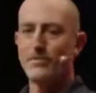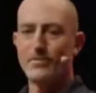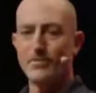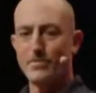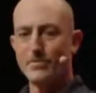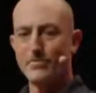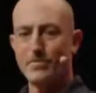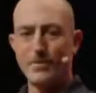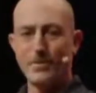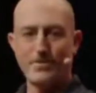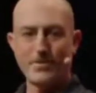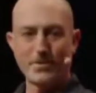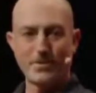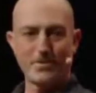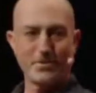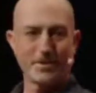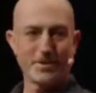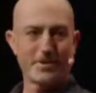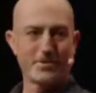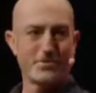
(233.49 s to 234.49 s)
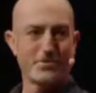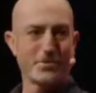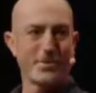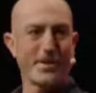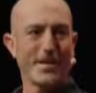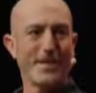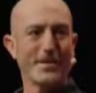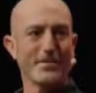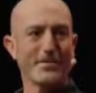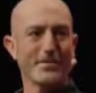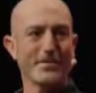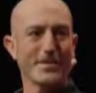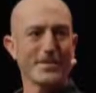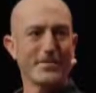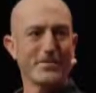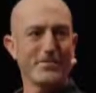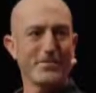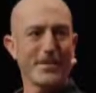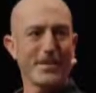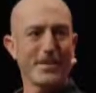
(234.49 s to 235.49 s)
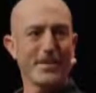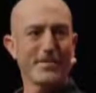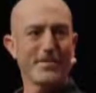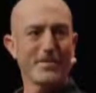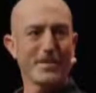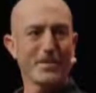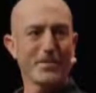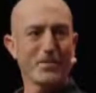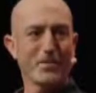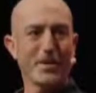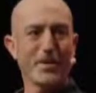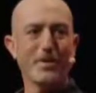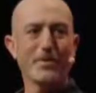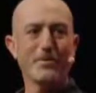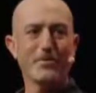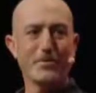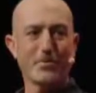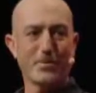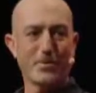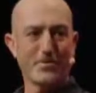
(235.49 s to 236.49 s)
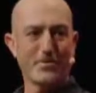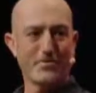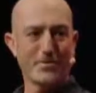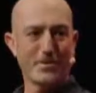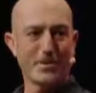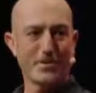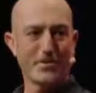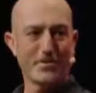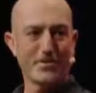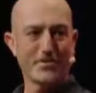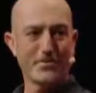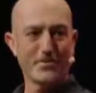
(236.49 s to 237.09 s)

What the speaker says: So if we start talking shorthand, you'll understand what it is that we're referring to.